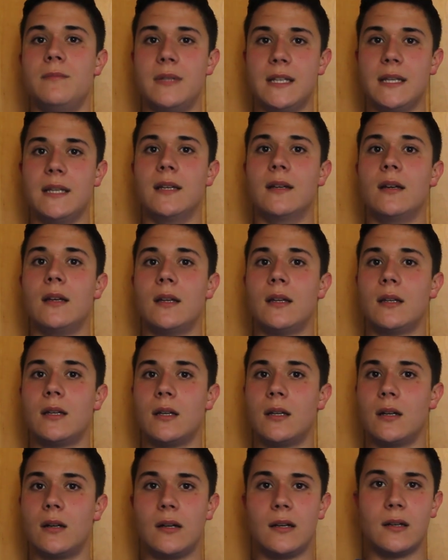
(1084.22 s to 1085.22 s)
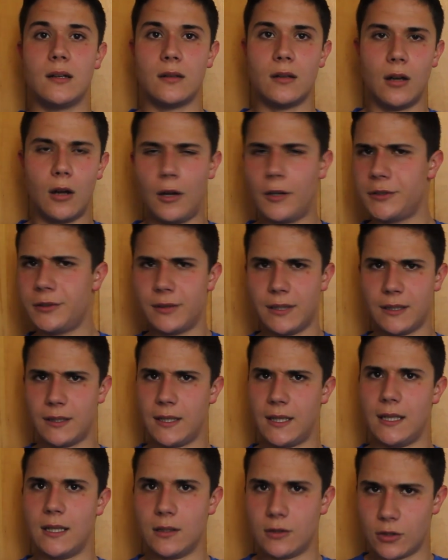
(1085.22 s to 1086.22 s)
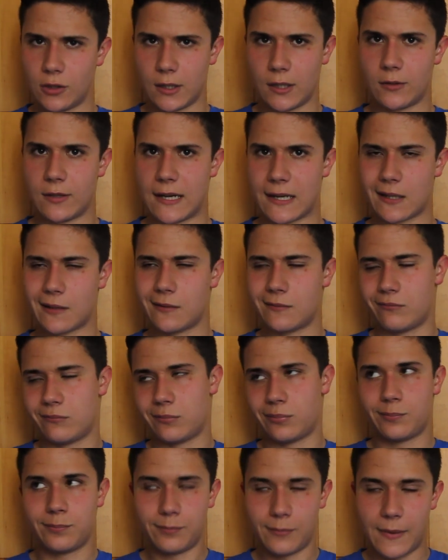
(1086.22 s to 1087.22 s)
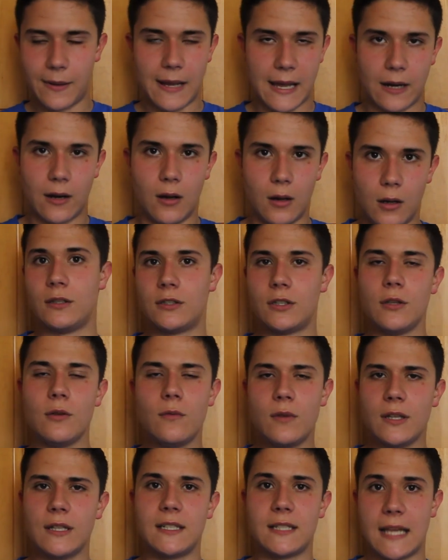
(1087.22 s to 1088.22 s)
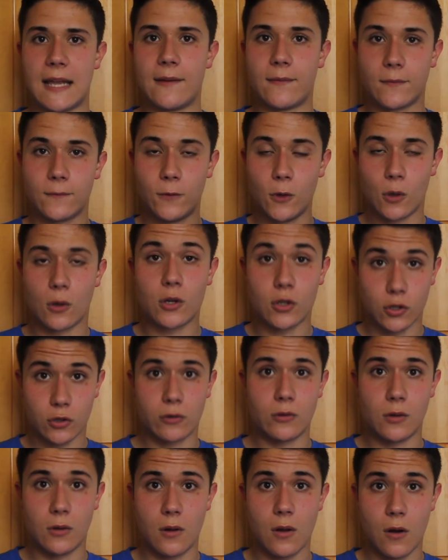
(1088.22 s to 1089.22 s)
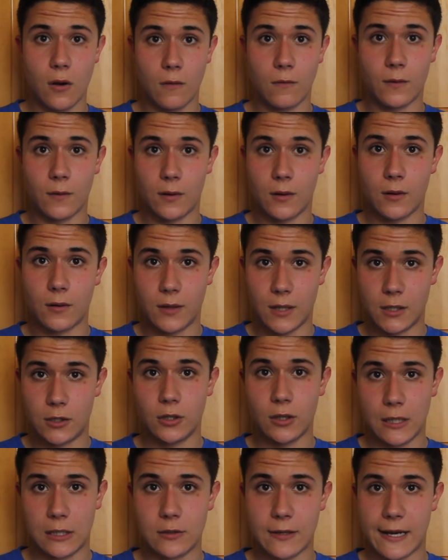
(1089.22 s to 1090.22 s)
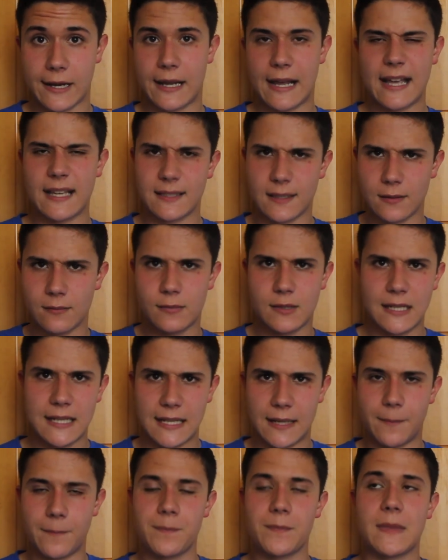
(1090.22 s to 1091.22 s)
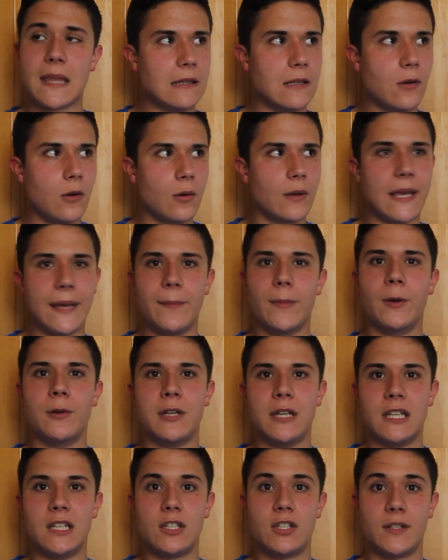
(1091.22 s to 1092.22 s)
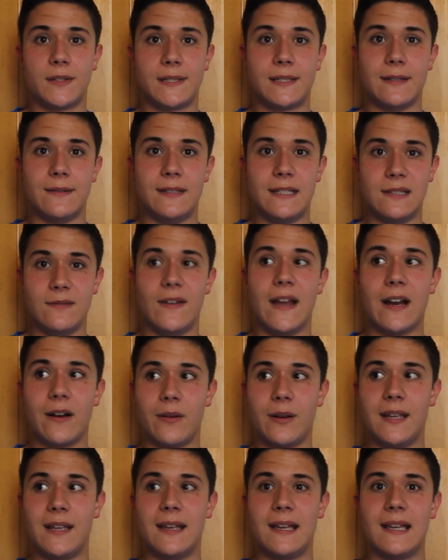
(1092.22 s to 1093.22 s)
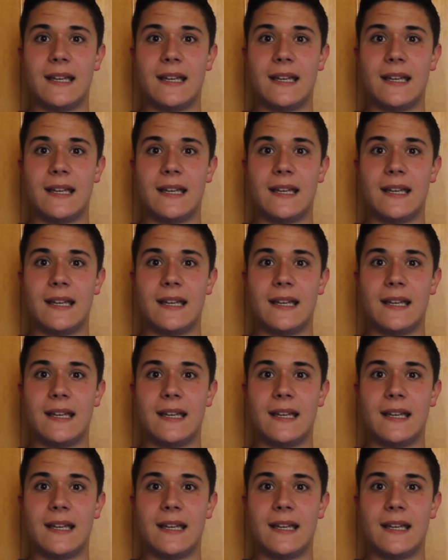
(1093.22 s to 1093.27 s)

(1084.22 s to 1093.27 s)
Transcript: be altering the journey track at all. So you really just have full control over the journey track as a team. The whole game mode is just a very